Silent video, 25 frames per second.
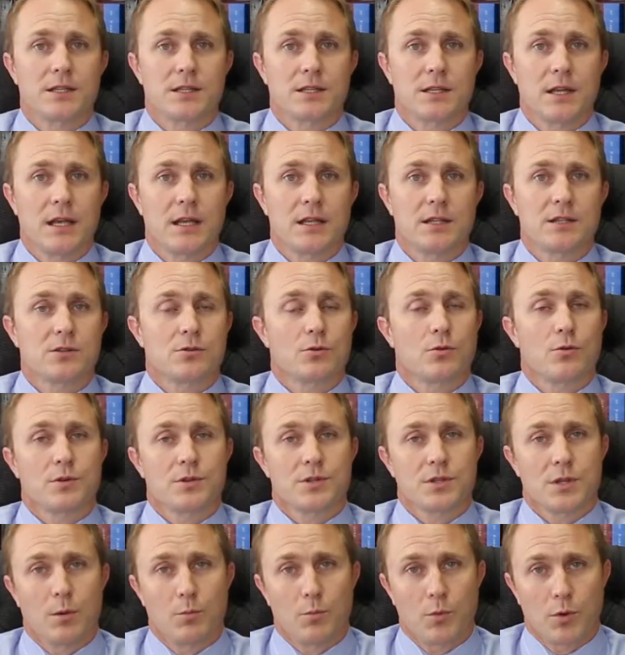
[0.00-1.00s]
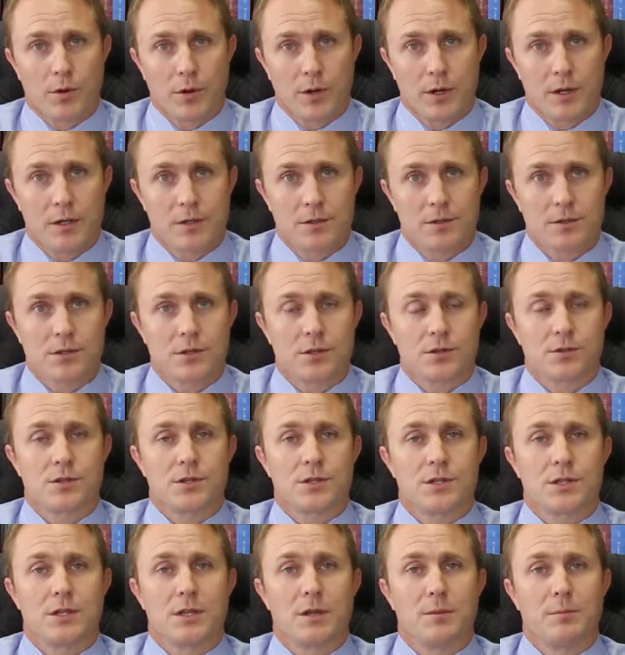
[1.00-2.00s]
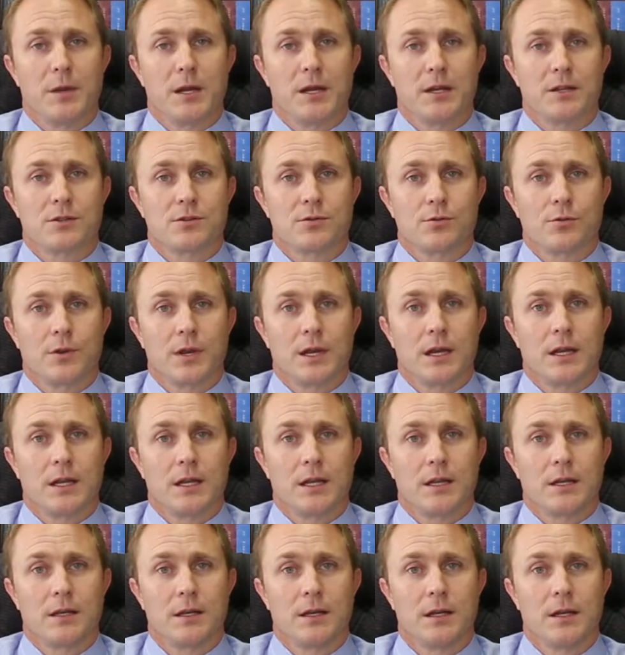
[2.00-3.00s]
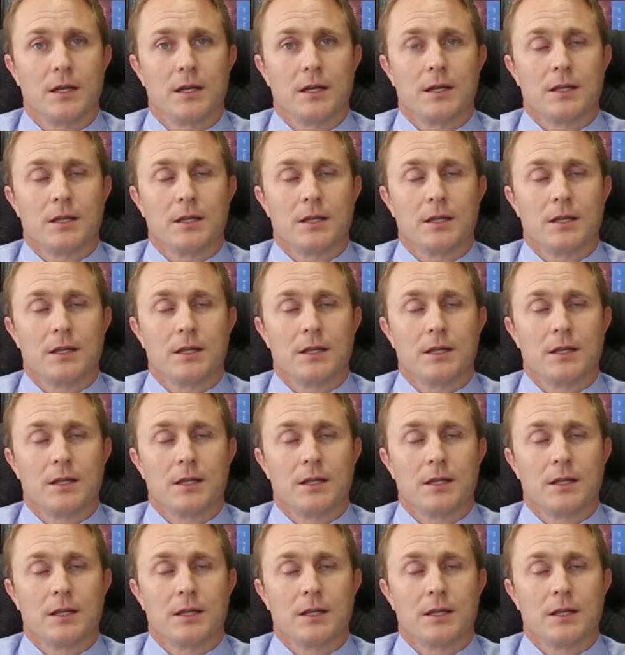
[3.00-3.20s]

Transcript: States or somewhere else, such as in the Mediterranean,